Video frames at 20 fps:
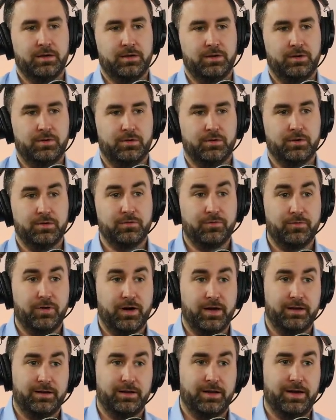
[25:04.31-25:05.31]
You could
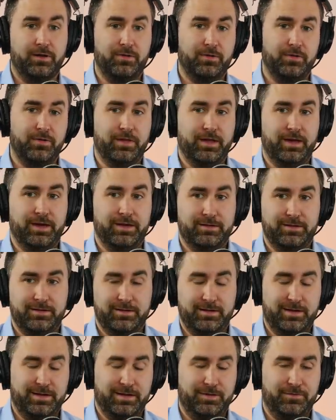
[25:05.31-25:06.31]
find out that
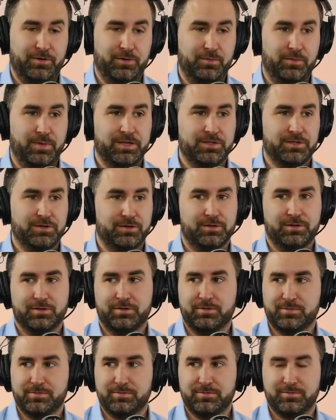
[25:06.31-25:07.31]
if you
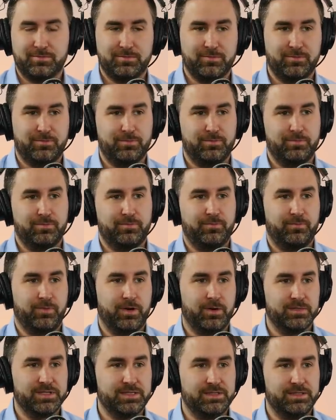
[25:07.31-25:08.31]
measure
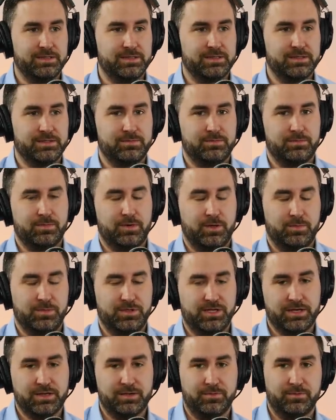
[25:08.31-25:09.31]
pharmacies
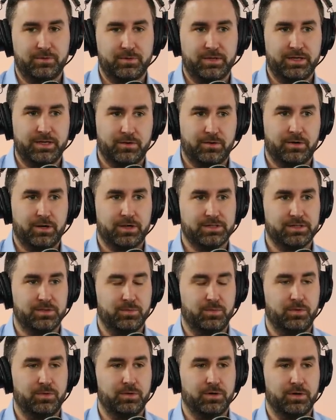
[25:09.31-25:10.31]
objectively across
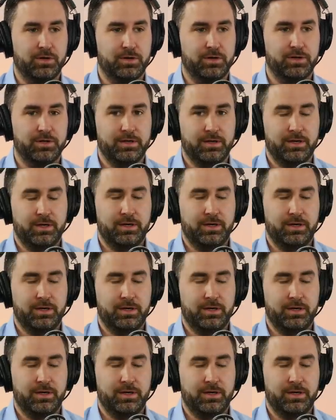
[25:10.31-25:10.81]
the board,